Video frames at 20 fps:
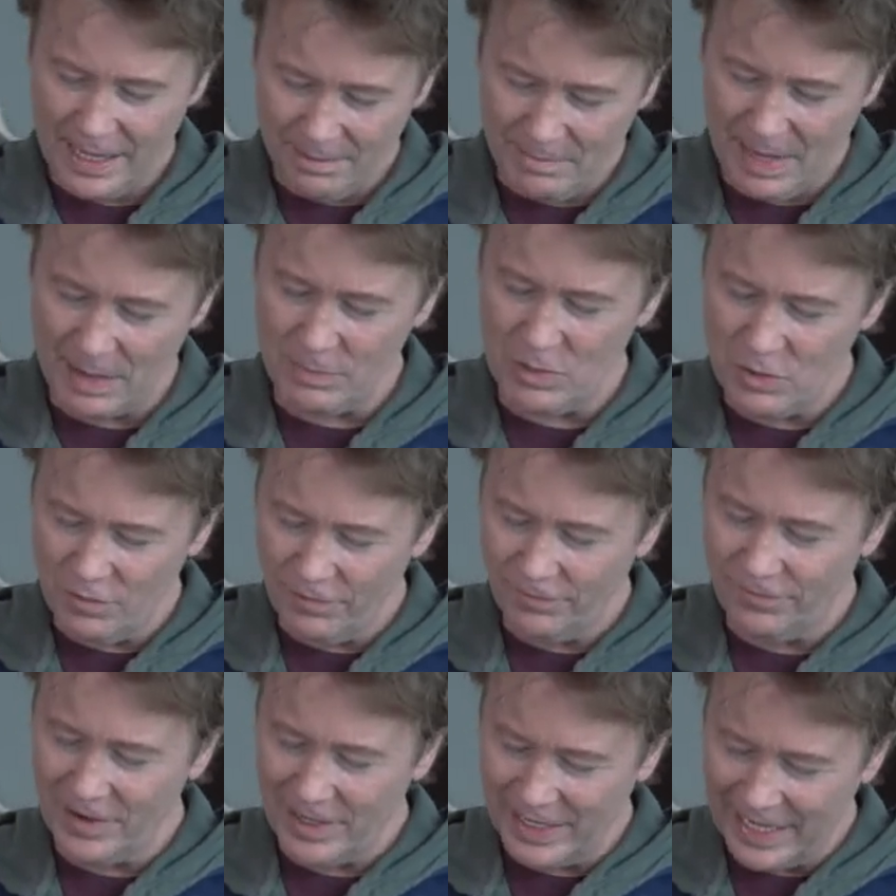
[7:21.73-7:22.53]
Maybe you
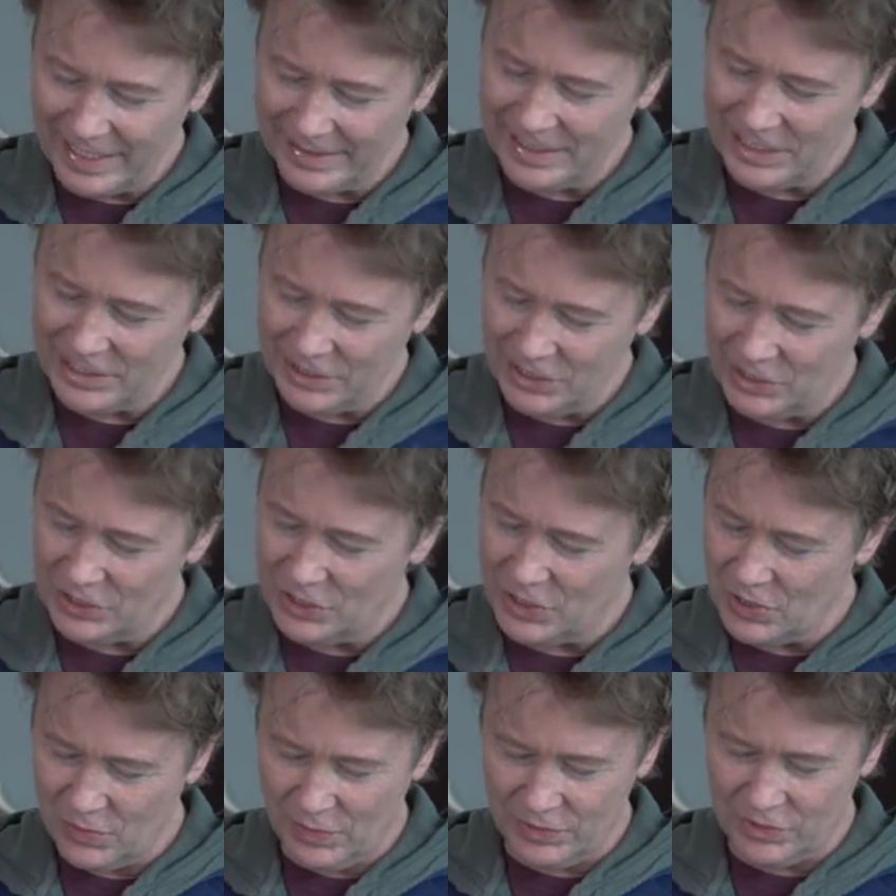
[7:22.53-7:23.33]
feel like this
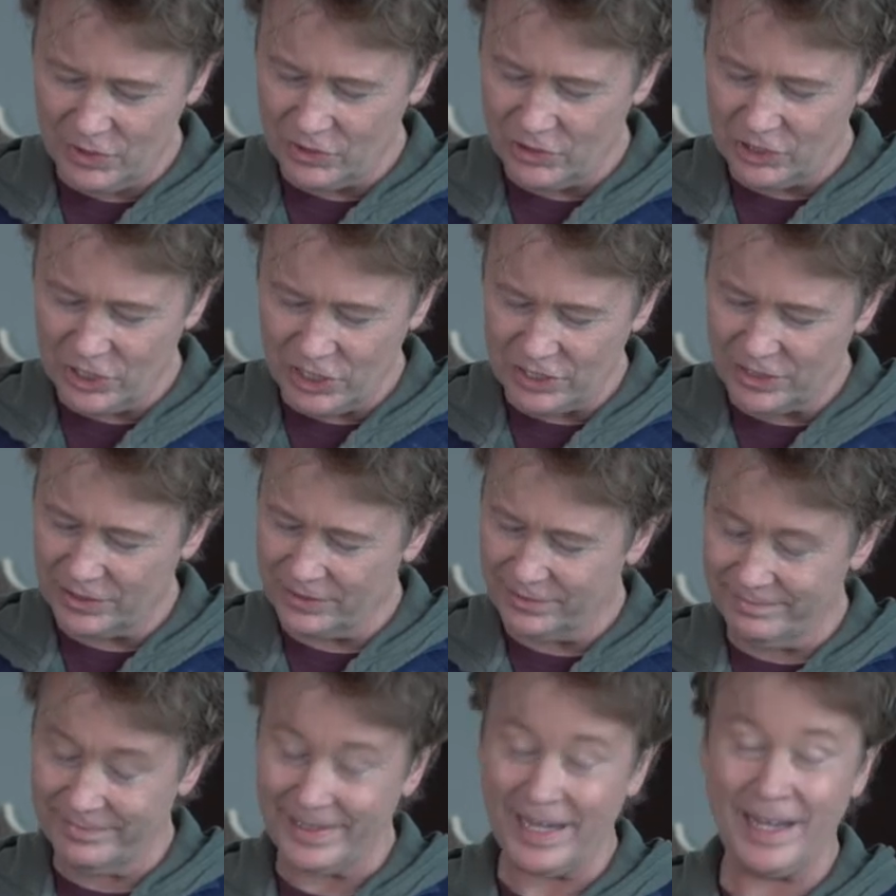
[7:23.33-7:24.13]
is you, and
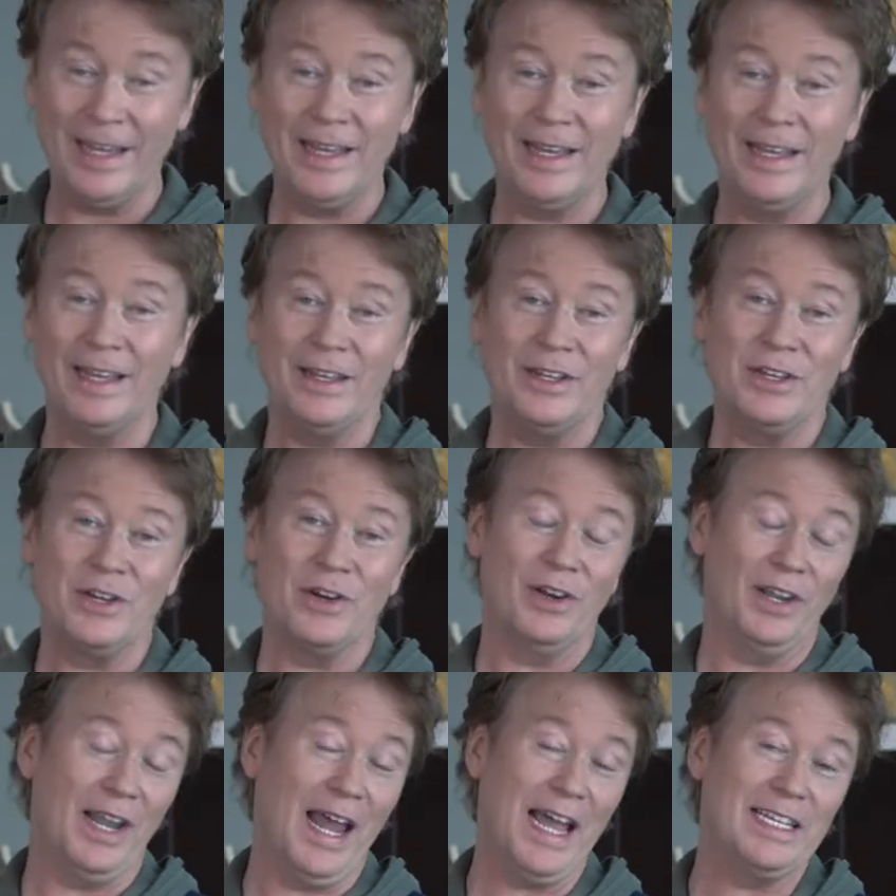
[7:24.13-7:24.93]

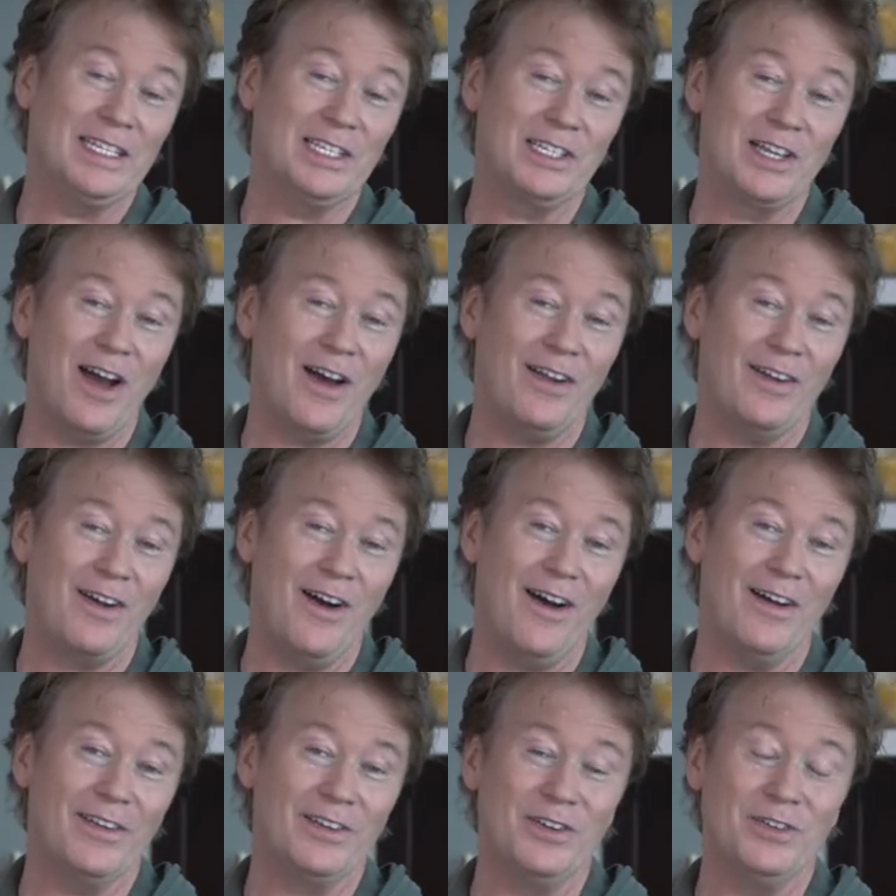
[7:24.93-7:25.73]
your light's not
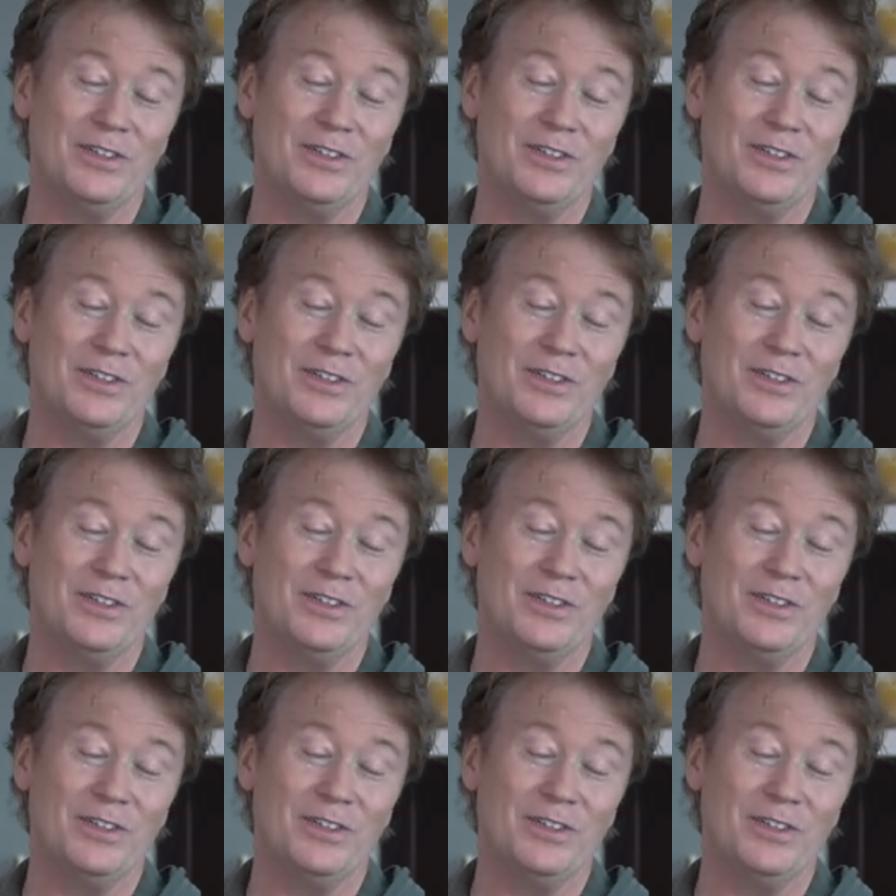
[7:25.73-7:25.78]
on.